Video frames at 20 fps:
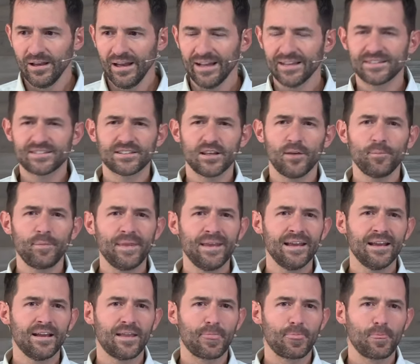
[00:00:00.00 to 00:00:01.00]
And
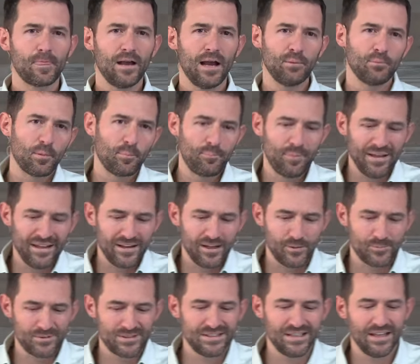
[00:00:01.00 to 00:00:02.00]
something I'm a bit
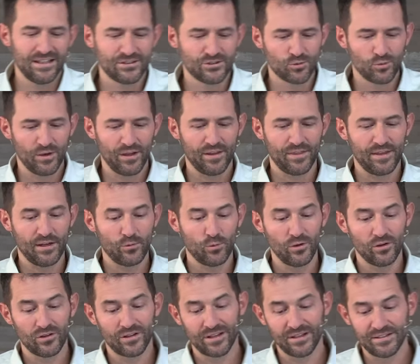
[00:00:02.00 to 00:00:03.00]
obsessed with and
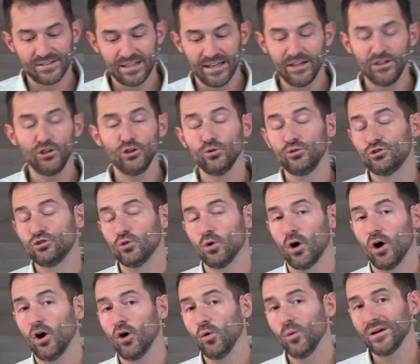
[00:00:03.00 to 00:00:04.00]
will continue to
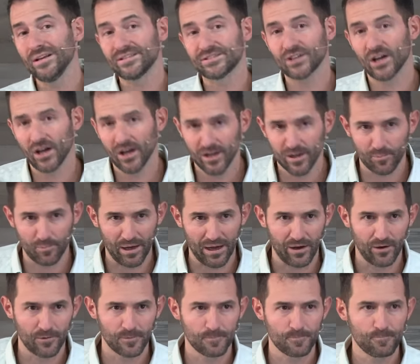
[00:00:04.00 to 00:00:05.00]
always talk
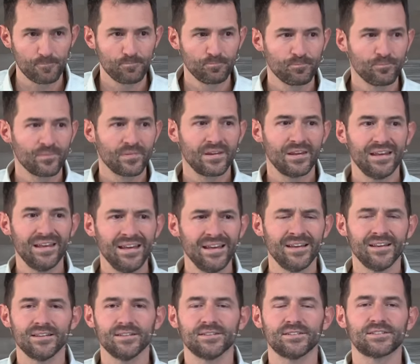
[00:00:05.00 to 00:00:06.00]
about
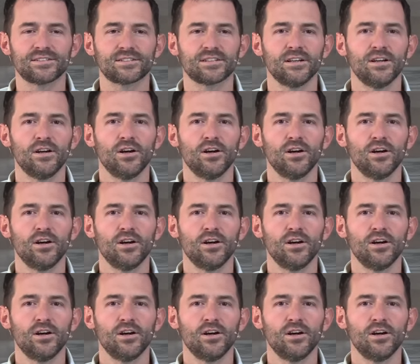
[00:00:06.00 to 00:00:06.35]
is